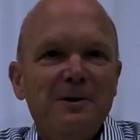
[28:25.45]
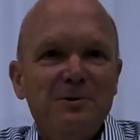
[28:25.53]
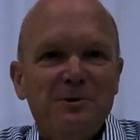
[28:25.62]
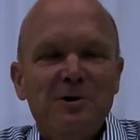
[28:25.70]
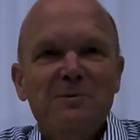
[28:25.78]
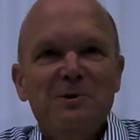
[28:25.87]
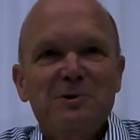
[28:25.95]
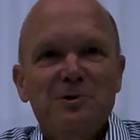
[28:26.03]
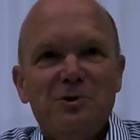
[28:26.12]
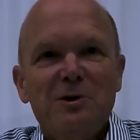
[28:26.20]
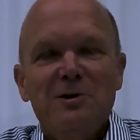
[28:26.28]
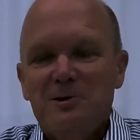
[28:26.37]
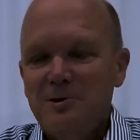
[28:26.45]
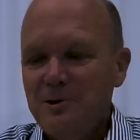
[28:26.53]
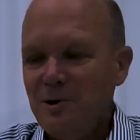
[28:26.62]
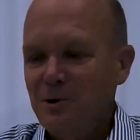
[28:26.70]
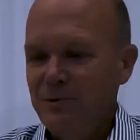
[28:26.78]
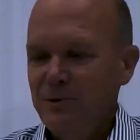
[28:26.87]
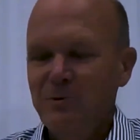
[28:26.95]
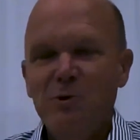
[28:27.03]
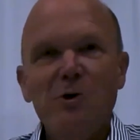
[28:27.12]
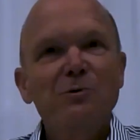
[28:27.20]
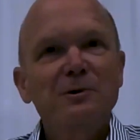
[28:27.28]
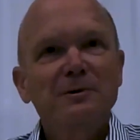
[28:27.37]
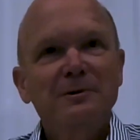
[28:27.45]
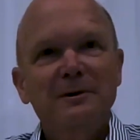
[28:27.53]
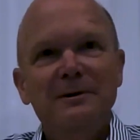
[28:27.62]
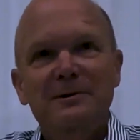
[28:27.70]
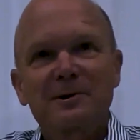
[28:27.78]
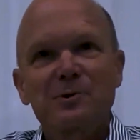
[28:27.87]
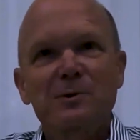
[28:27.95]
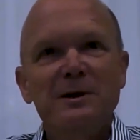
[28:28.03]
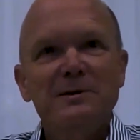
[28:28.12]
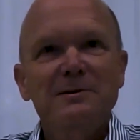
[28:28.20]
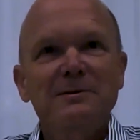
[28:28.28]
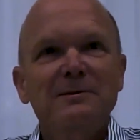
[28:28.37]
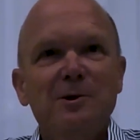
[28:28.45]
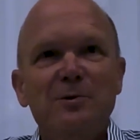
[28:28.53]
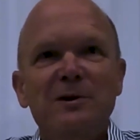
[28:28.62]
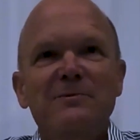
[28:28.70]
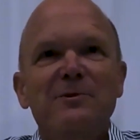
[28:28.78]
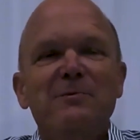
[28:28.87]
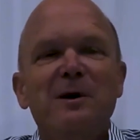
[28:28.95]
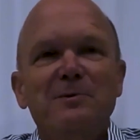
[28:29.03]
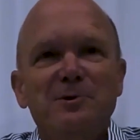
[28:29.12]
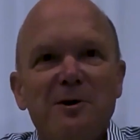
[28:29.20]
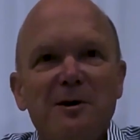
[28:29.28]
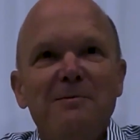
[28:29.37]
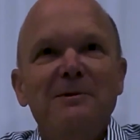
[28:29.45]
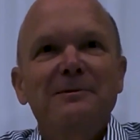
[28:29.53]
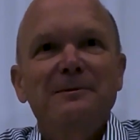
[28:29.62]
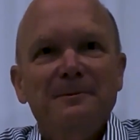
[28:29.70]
autonomous trucks on the road in the US, going from hub to hub.